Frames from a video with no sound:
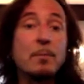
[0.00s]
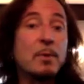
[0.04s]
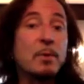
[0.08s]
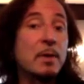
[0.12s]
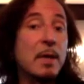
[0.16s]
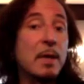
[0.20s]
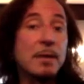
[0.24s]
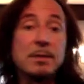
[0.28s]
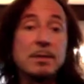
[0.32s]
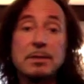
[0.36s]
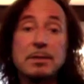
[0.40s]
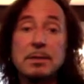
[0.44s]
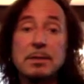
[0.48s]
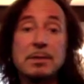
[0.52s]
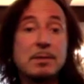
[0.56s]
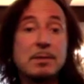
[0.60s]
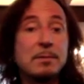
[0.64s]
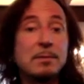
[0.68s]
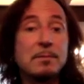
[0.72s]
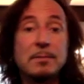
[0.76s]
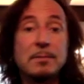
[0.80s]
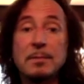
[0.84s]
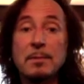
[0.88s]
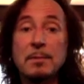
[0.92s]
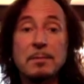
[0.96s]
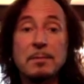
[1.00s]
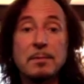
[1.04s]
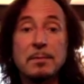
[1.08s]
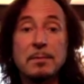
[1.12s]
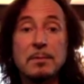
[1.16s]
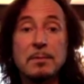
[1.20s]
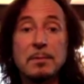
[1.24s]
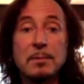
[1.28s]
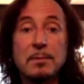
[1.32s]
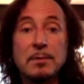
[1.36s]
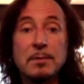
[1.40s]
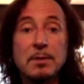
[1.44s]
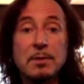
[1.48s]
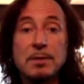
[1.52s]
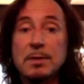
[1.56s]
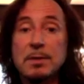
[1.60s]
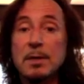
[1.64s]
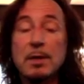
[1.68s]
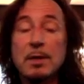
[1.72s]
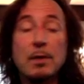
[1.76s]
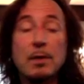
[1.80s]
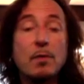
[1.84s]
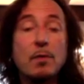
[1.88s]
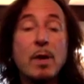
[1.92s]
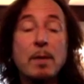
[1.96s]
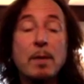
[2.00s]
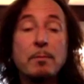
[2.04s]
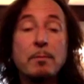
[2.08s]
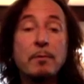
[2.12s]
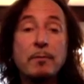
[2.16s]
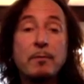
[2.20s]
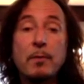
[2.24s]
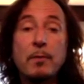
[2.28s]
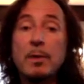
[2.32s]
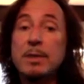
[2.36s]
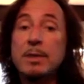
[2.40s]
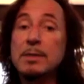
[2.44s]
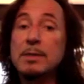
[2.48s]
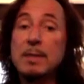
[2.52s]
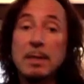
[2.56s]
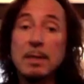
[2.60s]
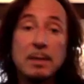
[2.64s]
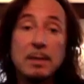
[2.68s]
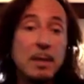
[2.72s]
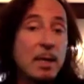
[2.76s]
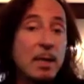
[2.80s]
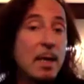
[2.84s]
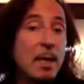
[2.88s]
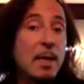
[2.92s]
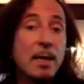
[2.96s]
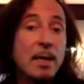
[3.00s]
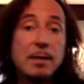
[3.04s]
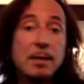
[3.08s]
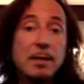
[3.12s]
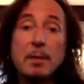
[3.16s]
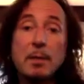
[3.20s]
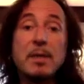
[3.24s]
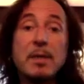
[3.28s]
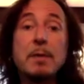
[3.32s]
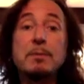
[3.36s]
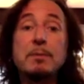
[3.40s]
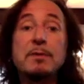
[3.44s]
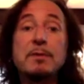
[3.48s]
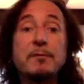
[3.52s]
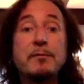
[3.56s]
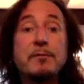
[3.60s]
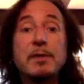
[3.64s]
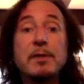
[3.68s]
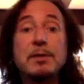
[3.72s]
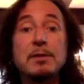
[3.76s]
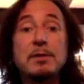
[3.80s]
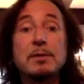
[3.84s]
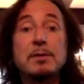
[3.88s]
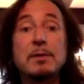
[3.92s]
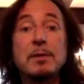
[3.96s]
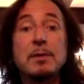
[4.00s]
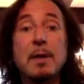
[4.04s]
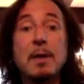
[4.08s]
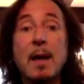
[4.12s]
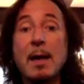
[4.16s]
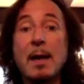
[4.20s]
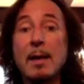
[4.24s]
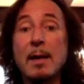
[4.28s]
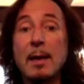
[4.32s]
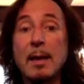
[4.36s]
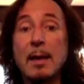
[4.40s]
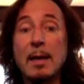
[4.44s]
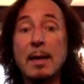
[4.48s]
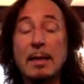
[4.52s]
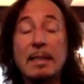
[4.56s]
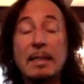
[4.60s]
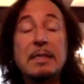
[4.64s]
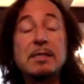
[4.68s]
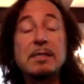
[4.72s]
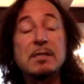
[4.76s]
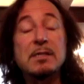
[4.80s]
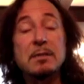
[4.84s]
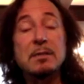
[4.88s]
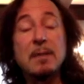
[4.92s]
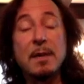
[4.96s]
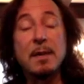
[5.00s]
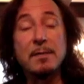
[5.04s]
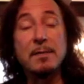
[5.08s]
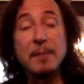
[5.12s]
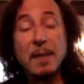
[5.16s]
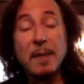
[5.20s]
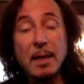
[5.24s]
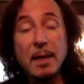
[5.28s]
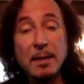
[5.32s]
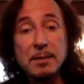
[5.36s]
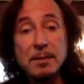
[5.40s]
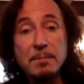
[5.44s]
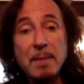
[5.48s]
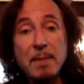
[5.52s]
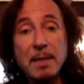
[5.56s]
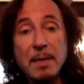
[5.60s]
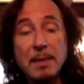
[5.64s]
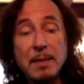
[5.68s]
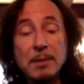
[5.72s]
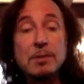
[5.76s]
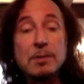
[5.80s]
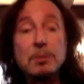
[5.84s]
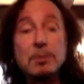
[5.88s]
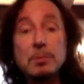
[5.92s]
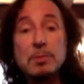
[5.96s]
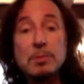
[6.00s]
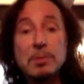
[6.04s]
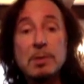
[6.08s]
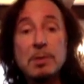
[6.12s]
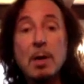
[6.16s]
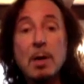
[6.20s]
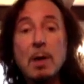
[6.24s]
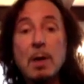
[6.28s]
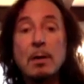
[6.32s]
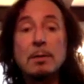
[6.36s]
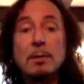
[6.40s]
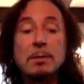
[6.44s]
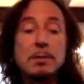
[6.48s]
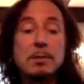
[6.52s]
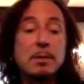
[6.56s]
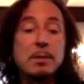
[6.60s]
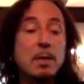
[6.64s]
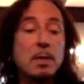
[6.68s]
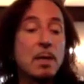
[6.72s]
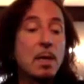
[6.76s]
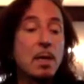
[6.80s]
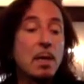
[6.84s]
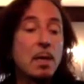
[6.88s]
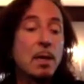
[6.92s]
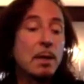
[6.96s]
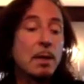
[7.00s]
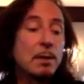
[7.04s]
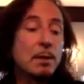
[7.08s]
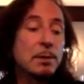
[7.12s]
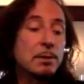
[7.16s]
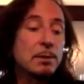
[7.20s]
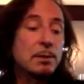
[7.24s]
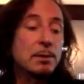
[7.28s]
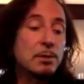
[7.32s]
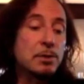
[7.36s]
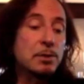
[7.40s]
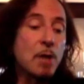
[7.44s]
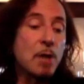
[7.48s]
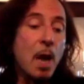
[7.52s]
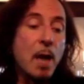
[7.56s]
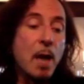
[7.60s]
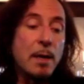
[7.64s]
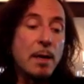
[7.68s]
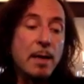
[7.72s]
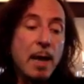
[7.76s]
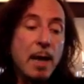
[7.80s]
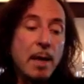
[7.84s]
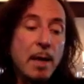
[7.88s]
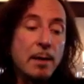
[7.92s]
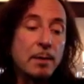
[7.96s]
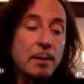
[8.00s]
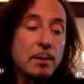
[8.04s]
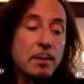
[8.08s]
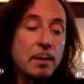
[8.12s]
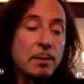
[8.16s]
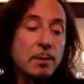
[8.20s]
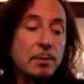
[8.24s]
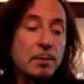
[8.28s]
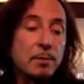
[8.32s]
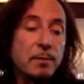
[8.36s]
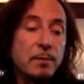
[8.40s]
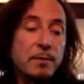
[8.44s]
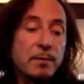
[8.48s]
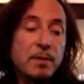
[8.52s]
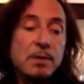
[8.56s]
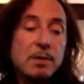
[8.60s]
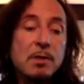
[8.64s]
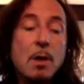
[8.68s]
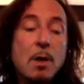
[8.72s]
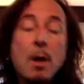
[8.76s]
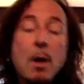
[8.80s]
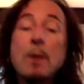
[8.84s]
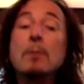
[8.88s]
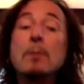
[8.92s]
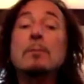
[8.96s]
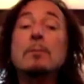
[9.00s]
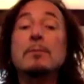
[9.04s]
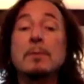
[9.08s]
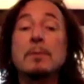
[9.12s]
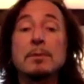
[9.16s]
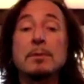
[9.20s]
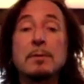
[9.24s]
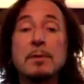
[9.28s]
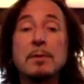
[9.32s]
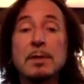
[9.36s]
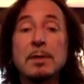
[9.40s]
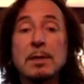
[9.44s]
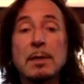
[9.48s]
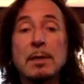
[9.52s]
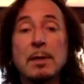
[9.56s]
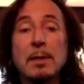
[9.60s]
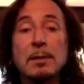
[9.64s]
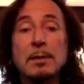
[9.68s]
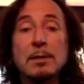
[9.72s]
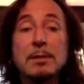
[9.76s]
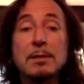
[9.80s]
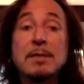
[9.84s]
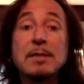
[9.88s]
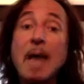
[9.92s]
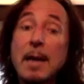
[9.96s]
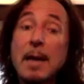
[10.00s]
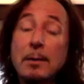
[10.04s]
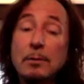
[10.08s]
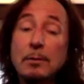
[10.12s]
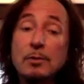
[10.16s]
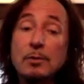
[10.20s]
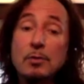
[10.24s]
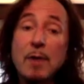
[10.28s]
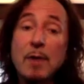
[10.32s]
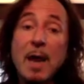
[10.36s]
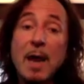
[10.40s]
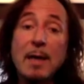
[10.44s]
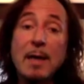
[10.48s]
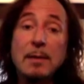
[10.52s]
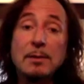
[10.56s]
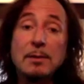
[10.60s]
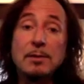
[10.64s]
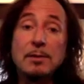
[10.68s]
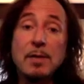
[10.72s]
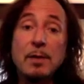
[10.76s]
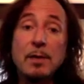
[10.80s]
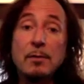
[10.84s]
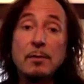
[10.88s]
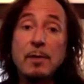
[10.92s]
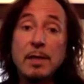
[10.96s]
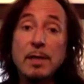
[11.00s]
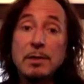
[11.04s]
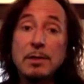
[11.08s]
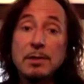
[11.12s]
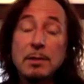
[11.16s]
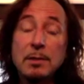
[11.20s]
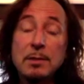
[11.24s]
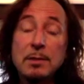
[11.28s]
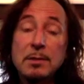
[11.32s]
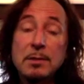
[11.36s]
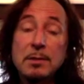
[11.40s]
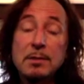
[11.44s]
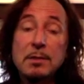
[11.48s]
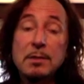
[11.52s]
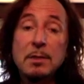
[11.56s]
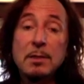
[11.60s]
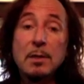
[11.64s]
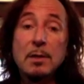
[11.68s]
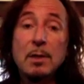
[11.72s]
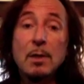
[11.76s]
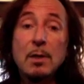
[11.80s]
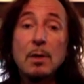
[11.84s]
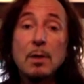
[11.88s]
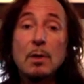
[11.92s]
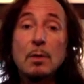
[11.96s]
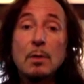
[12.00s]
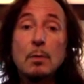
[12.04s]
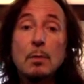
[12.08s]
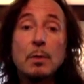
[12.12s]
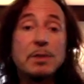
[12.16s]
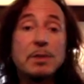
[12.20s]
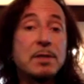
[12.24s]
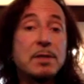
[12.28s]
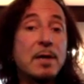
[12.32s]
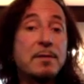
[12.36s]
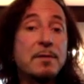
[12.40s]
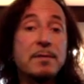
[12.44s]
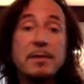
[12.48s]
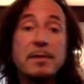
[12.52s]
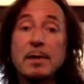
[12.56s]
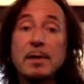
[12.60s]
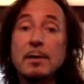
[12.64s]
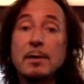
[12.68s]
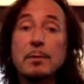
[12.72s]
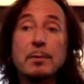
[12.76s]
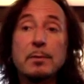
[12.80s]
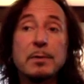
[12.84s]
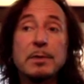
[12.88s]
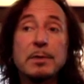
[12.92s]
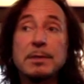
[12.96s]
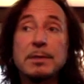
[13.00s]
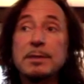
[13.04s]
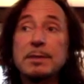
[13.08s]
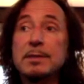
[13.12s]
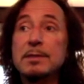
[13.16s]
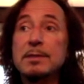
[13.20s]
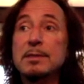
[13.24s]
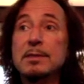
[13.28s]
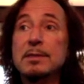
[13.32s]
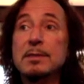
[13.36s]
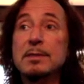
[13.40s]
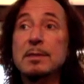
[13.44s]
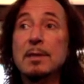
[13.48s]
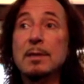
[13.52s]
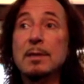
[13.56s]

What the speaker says: has just an incredible voice, and so he was featured at least, I think, as many as 2 songs. John had a terrific song, the title track "Generations," which I think is